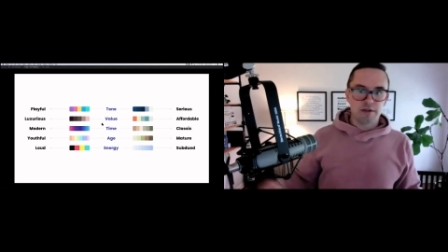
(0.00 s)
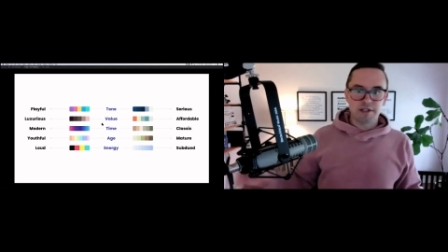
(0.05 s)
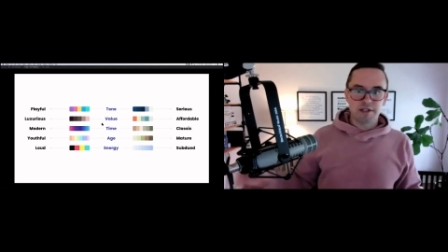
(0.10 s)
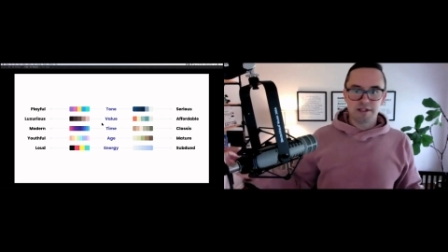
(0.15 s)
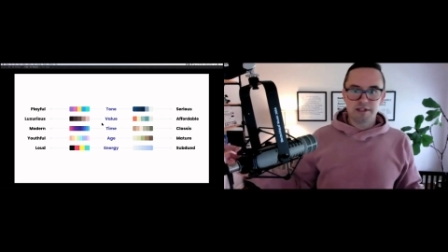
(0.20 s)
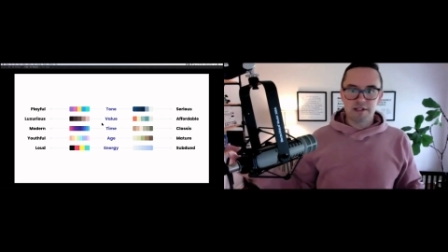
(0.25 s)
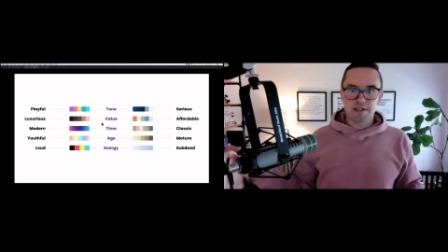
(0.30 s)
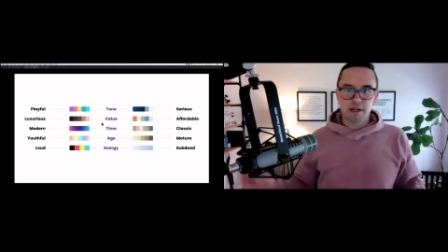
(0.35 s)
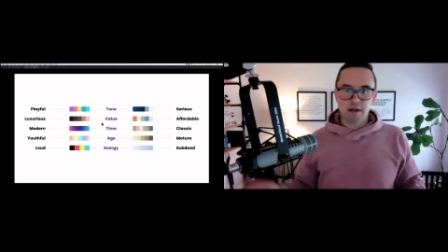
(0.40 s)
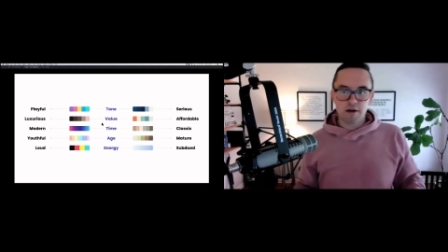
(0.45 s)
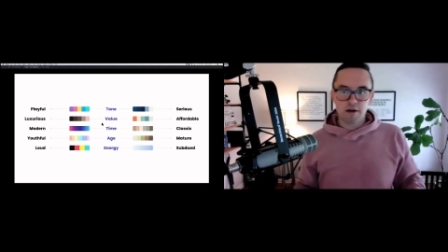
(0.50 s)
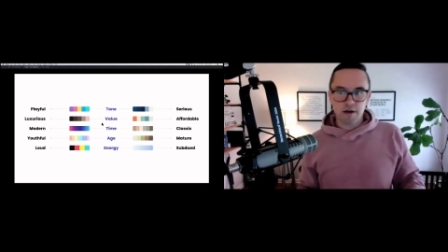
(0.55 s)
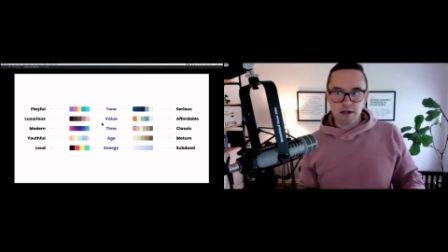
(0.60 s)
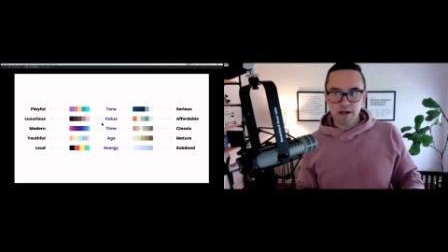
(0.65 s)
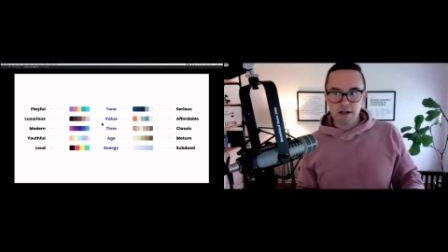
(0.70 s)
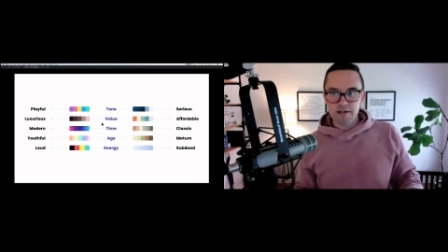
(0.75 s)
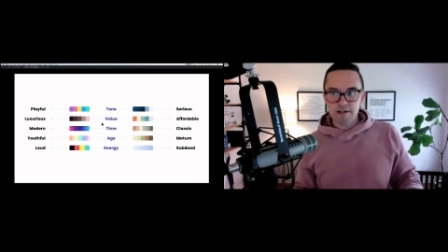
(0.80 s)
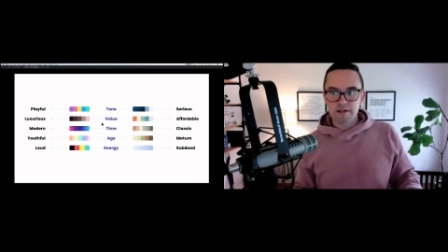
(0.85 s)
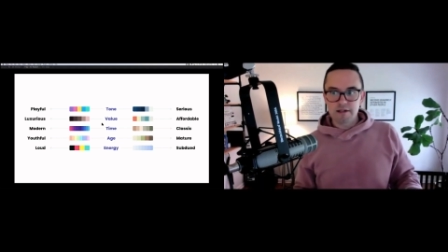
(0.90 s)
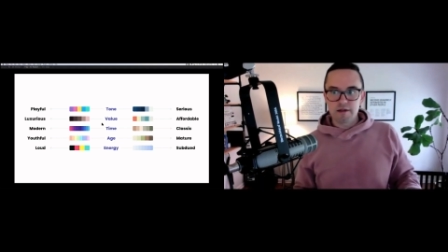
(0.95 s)
We're
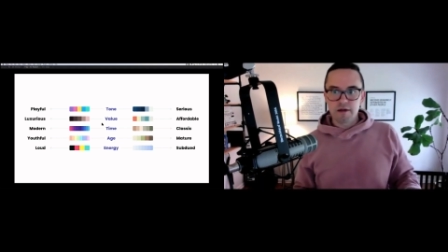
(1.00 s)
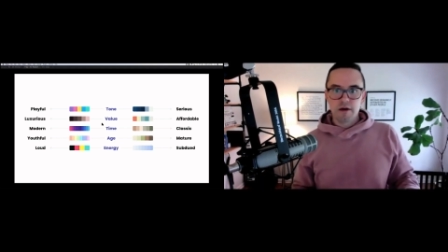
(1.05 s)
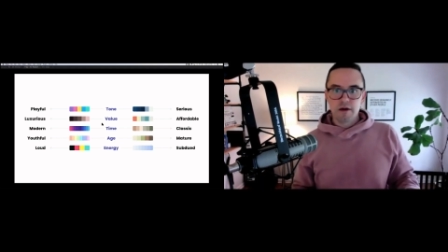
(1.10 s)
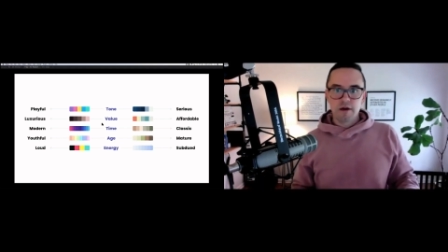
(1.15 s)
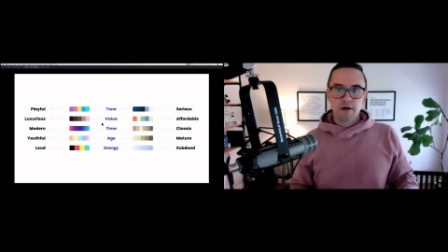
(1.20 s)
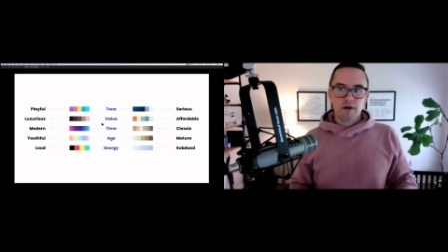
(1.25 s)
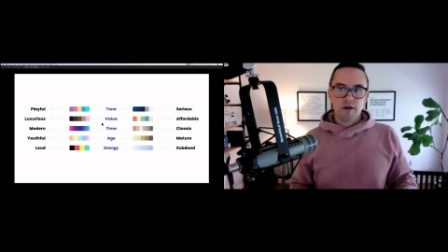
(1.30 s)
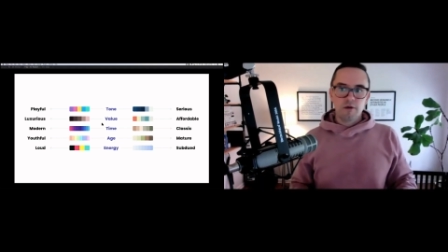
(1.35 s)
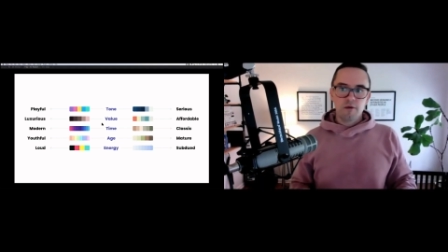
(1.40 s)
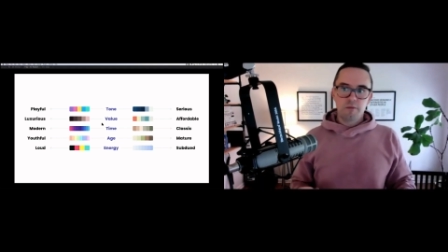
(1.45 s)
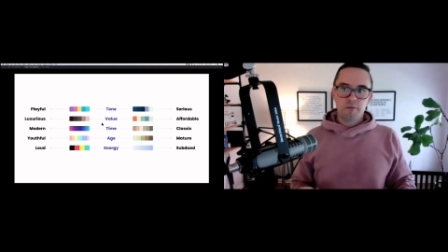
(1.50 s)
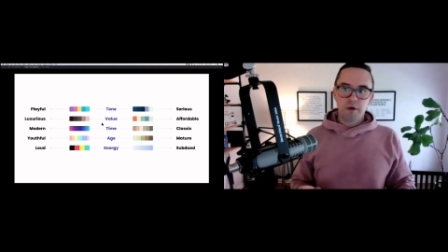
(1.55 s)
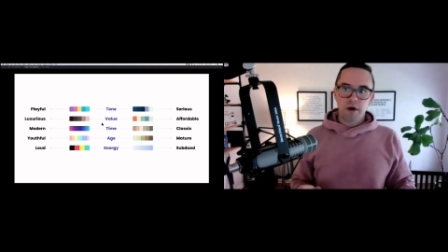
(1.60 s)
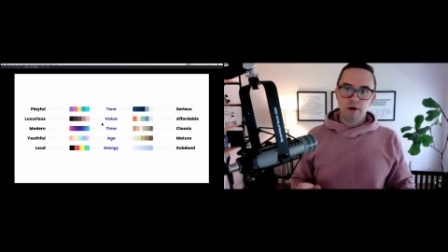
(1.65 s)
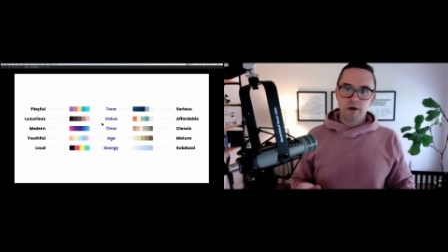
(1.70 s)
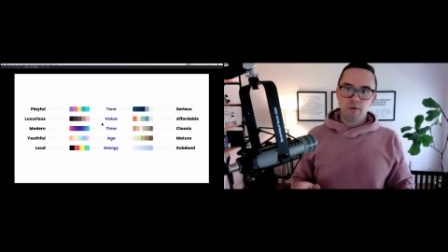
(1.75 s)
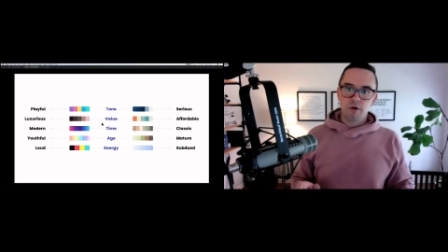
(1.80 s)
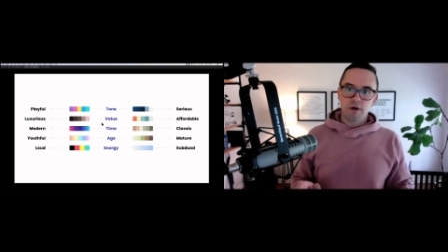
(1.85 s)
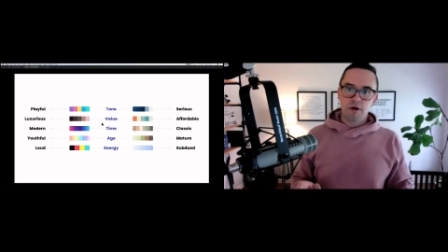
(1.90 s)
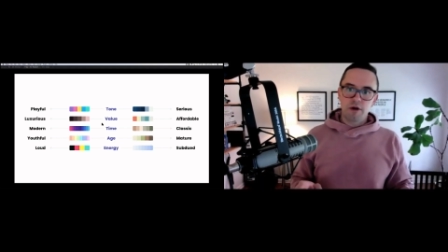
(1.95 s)
serious,
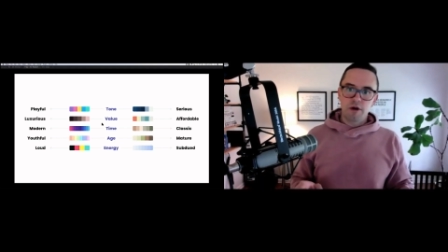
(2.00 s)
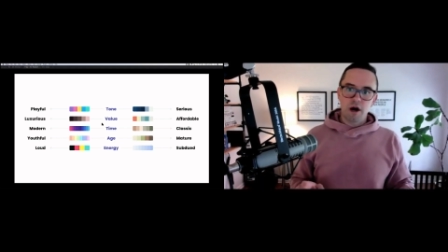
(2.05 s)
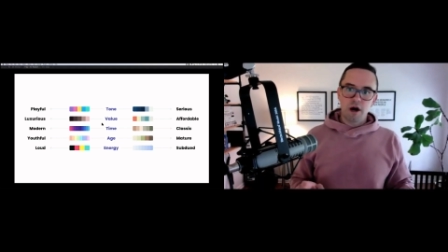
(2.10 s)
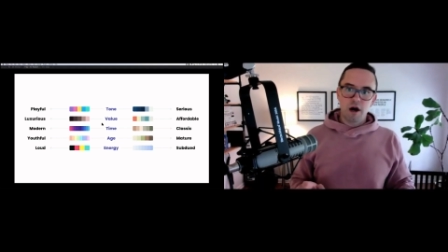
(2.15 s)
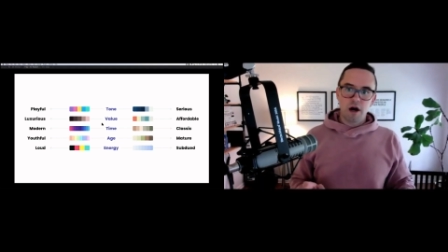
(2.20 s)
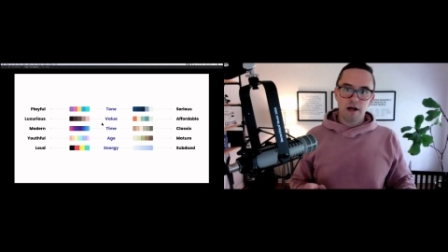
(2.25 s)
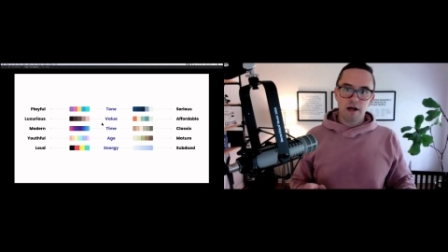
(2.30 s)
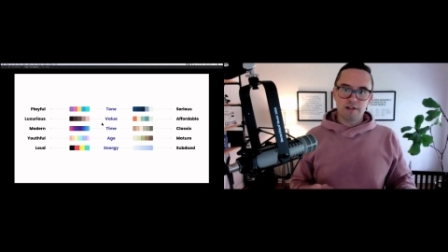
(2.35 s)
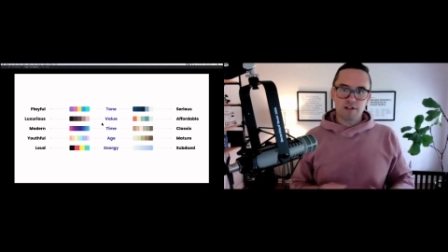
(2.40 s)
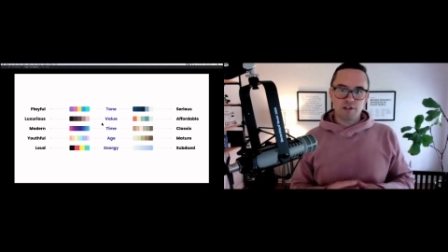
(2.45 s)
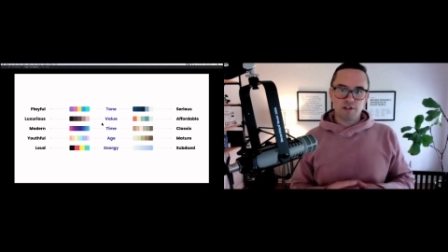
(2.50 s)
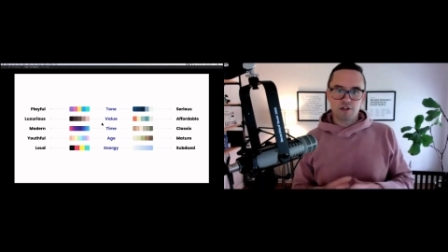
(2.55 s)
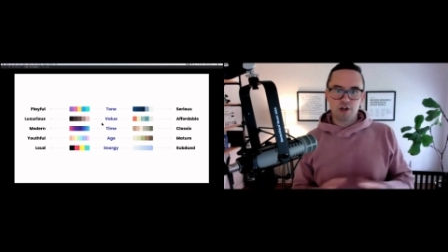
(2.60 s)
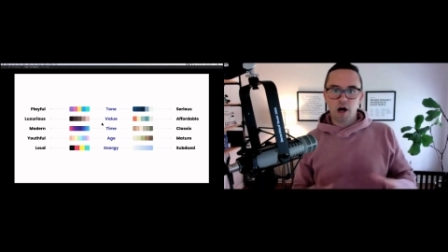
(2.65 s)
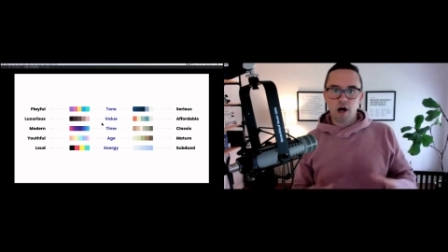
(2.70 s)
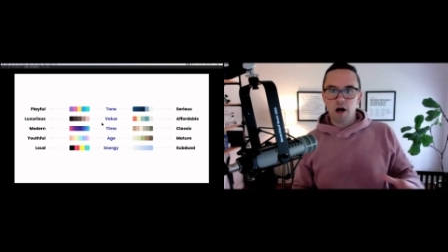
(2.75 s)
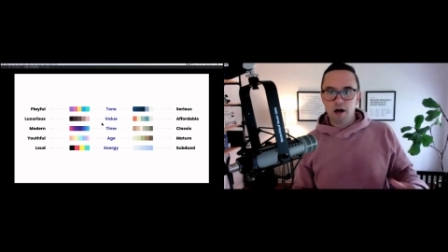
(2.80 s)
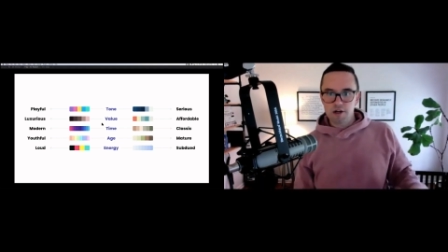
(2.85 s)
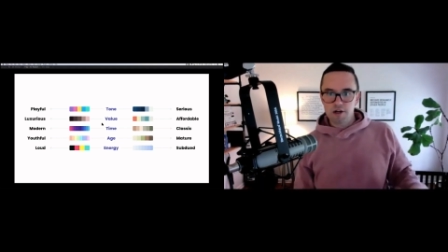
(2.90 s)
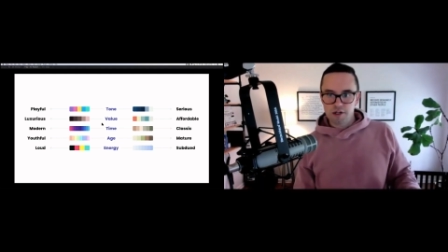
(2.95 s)
but we're not
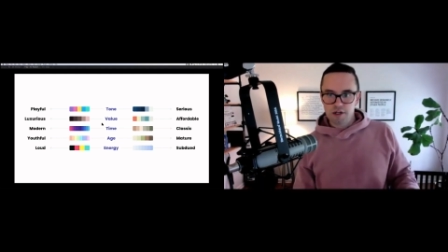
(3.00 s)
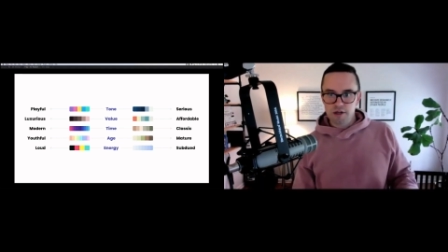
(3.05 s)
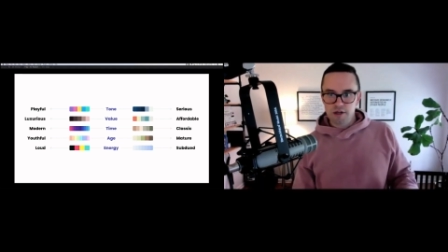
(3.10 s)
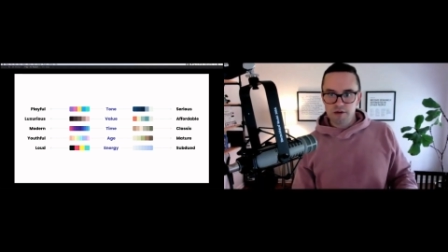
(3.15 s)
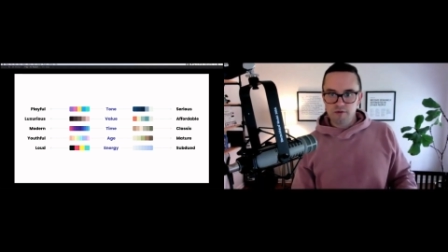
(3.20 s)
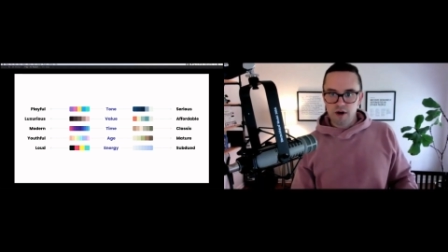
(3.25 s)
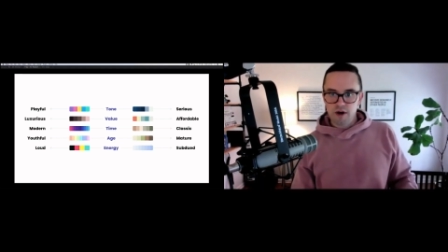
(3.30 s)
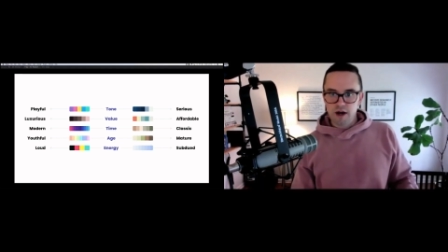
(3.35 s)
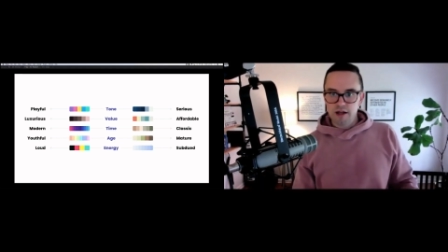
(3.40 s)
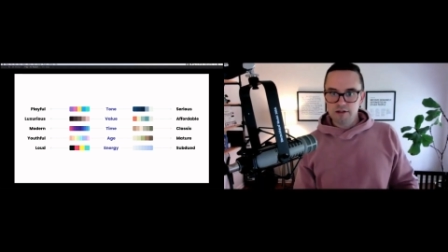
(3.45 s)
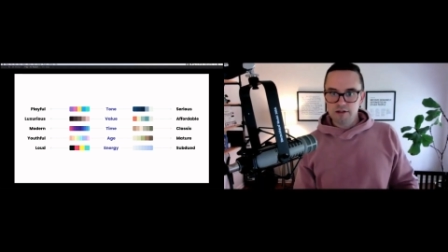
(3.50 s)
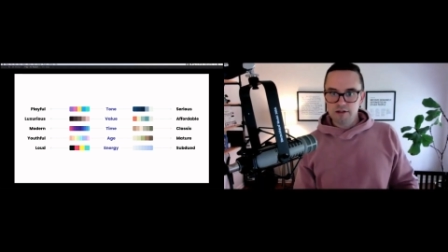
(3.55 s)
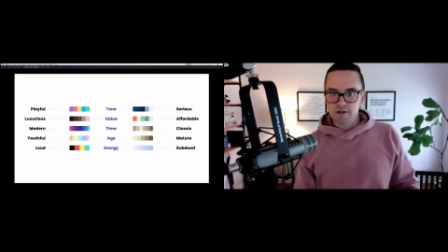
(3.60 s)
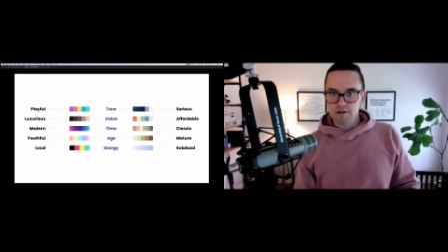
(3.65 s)
stodgy, right?